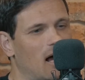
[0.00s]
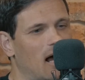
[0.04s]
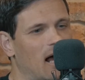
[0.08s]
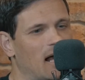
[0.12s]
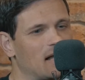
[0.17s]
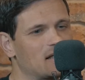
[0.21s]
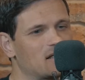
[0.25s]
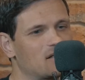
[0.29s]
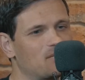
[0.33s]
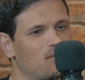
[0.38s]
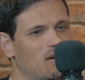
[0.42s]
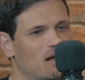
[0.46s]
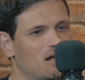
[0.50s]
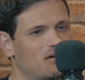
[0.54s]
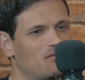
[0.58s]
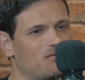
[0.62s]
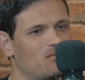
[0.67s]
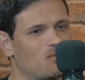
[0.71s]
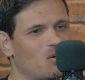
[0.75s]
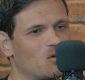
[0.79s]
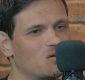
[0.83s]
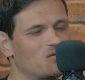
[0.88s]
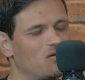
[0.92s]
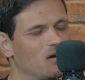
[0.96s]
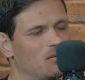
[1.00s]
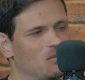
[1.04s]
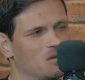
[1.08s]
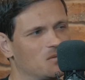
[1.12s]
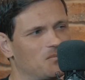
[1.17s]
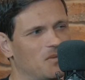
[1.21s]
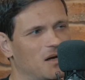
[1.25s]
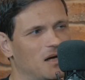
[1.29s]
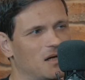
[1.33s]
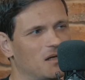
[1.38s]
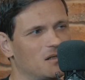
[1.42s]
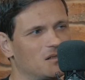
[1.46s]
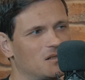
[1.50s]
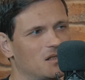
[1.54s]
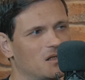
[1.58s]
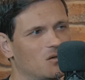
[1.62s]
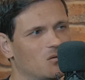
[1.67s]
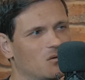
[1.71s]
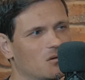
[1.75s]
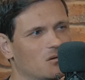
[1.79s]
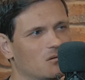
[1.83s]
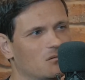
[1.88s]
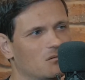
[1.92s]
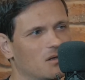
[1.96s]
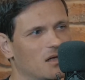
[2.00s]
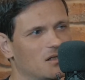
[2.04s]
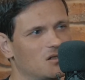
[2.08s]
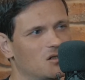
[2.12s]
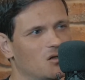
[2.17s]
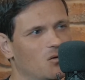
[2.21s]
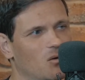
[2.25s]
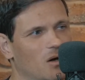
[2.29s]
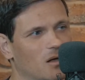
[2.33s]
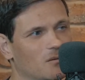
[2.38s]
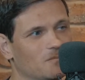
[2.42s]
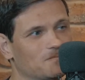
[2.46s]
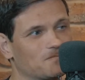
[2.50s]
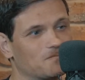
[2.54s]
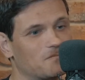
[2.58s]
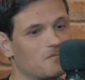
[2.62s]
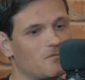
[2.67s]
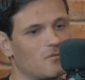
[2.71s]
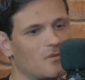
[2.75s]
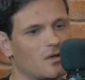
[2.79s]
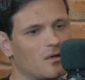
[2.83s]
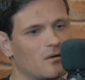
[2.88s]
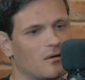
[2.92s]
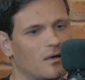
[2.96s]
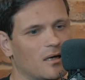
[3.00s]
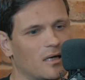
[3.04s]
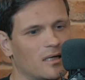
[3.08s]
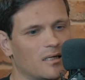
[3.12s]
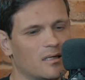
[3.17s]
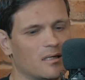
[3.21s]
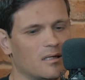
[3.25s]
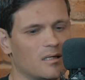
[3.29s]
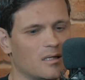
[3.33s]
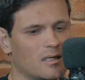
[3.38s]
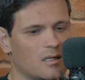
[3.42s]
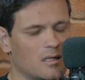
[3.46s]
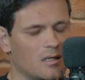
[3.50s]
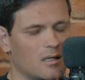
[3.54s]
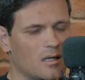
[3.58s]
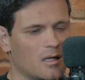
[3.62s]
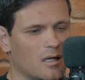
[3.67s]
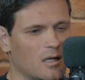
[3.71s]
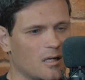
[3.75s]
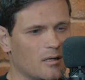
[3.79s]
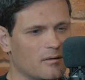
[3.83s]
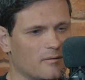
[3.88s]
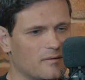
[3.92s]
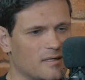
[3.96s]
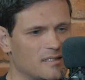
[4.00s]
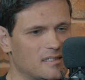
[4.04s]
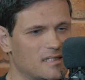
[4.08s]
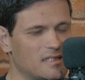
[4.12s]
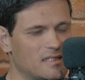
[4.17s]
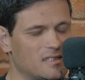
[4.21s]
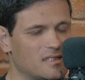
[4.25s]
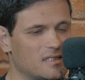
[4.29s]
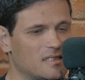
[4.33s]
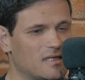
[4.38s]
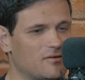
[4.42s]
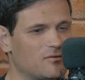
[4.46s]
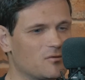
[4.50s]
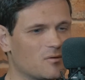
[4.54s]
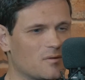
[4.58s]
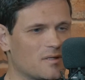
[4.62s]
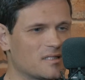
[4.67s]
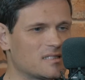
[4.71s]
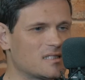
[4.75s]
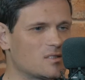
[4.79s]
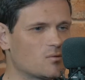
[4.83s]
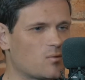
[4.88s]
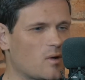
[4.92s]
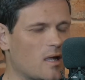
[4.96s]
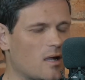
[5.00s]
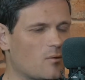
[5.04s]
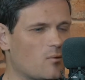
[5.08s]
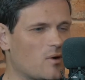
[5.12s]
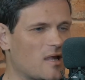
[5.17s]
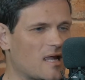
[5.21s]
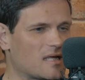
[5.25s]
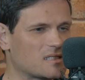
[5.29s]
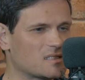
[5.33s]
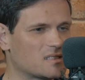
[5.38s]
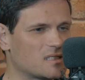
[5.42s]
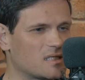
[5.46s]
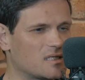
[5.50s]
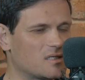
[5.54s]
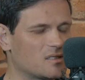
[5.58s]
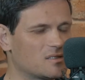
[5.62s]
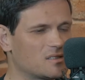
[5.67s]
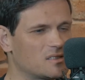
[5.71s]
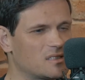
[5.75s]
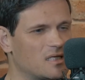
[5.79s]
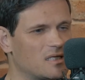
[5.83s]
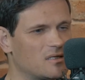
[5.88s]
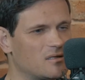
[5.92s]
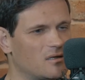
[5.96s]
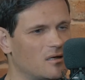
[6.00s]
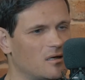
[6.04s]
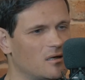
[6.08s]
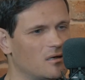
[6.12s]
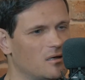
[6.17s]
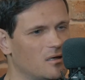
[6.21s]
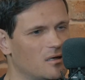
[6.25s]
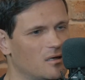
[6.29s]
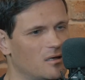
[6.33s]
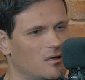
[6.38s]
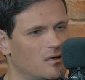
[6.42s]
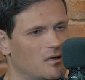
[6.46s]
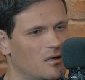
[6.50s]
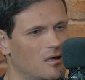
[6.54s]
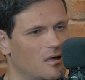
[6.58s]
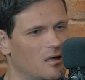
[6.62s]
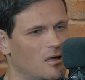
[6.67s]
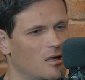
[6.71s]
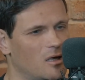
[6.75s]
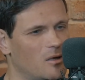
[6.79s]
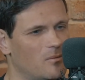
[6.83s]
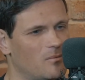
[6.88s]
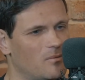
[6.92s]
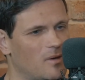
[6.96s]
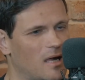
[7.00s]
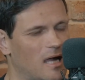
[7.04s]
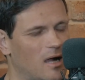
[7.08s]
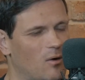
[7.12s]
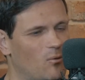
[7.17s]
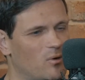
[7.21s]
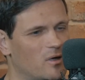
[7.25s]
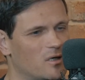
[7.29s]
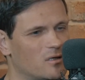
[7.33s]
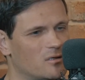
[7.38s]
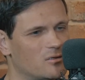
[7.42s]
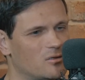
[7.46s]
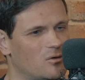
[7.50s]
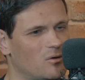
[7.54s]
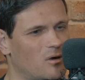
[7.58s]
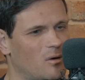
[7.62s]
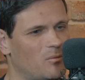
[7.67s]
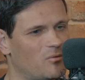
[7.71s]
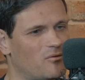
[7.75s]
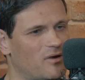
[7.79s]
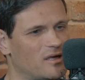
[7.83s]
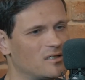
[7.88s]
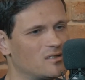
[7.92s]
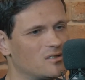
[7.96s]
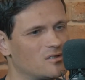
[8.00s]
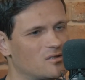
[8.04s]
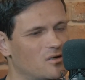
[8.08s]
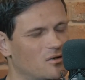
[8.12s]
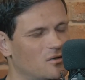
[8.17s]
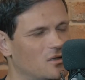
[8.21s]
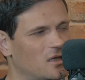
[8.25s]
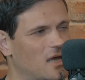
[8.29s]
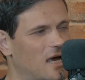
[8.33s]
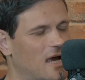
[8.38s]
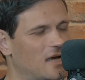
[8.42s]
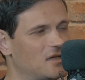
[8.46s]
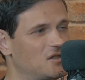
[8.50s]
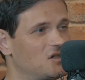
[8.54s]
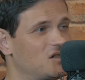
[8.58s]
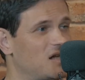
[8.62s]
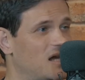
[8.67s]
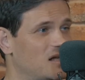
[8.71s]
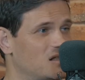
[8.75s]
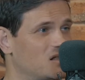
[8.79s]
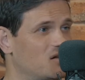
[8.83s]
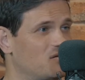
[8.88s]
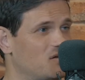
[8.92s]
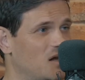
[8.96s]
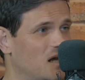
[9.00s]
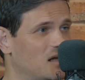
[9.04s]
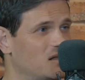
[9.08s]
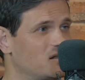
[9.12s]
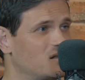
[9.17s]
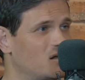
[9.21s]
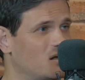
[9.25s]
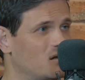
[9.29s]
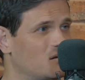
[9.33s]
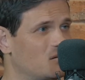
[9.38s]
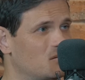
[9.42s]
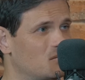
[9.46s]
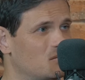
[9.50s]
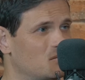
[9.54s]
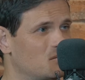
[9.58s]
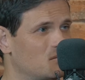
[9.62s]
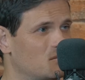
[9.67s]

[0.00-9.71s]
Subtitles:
as made most famous by SQL. Right? And this is a different one. This is where we actually consider how we can do operations on large sets of data.